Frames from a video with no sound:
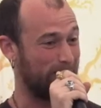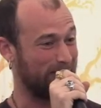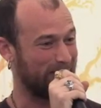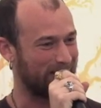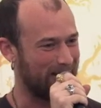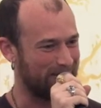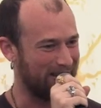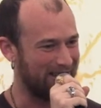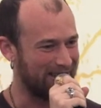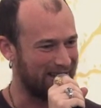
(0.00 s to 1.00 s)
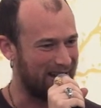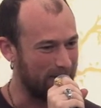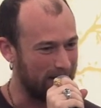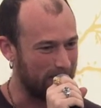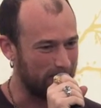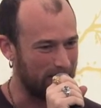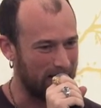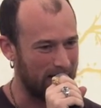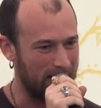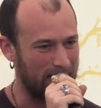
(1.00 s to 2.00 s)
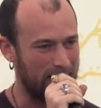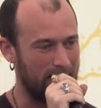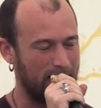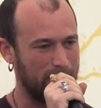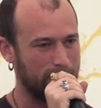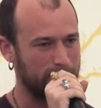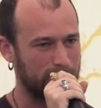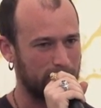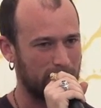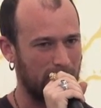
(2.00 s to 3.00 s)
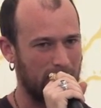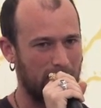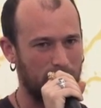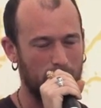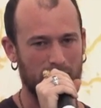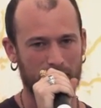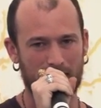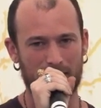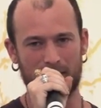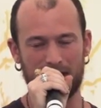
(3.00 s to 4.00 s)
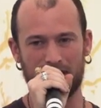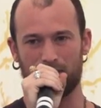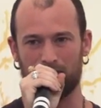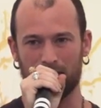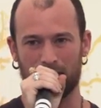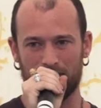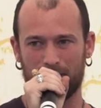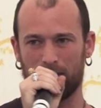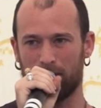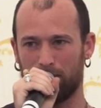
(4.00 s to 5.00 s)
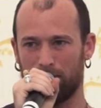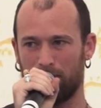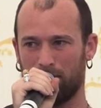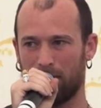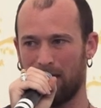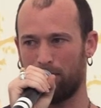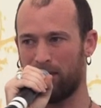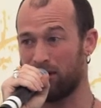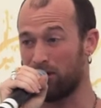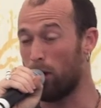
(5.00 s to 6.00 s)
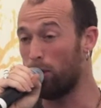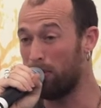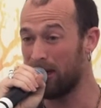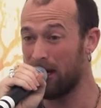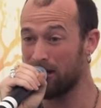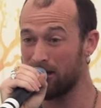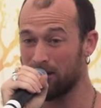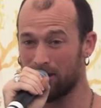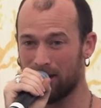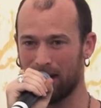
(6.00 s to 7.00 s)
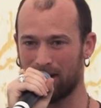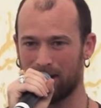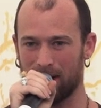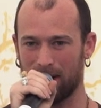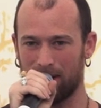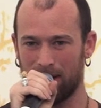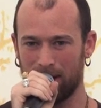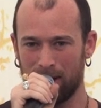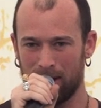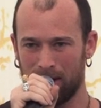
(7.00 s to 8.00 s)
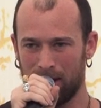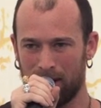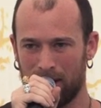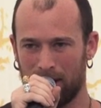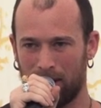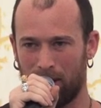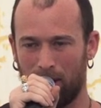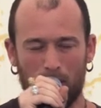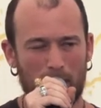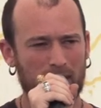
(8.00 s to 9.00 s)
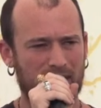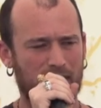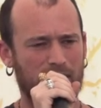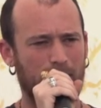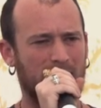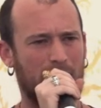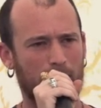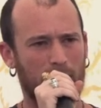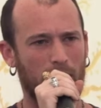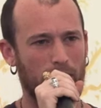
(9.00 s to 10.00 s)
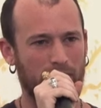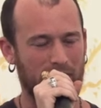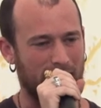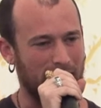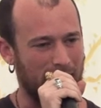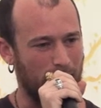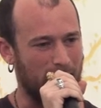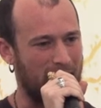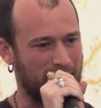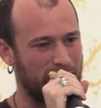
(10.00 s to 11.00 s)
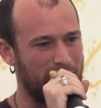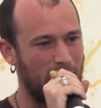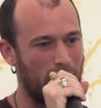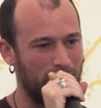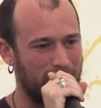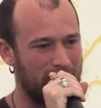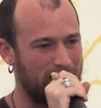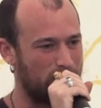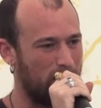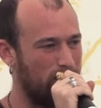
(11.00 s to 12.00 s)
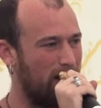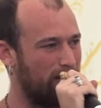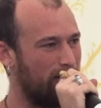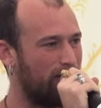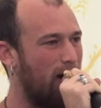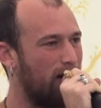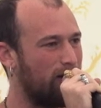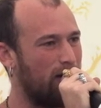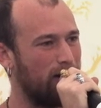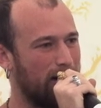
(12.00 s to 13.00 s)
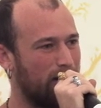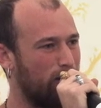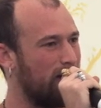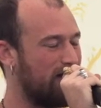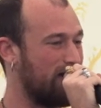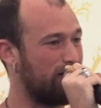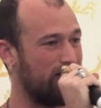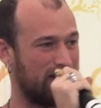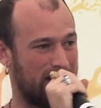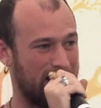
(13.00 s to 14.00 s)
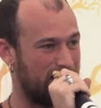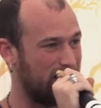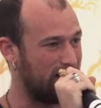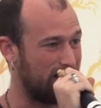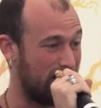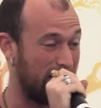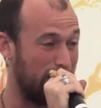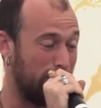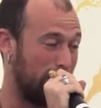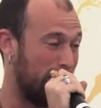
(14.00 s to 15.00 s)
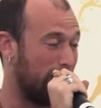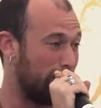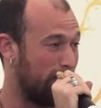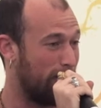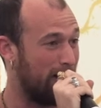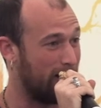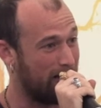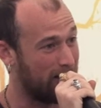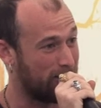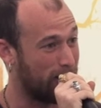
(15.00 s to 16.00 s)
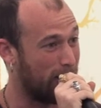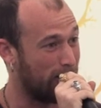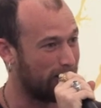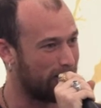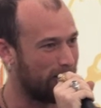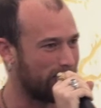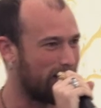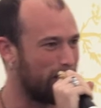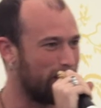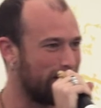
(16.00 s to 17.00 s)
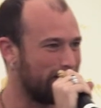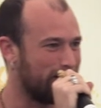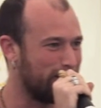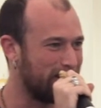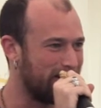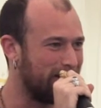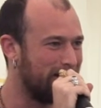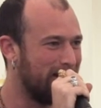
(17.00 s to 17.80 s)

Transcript: people around me all the time, I think one of the foundations for collaboration is openness. That's when we start to become closed and think that we actually know everything is when you have the fall of all like great civilizations and humanity as you know it and those kind of things. No big deal.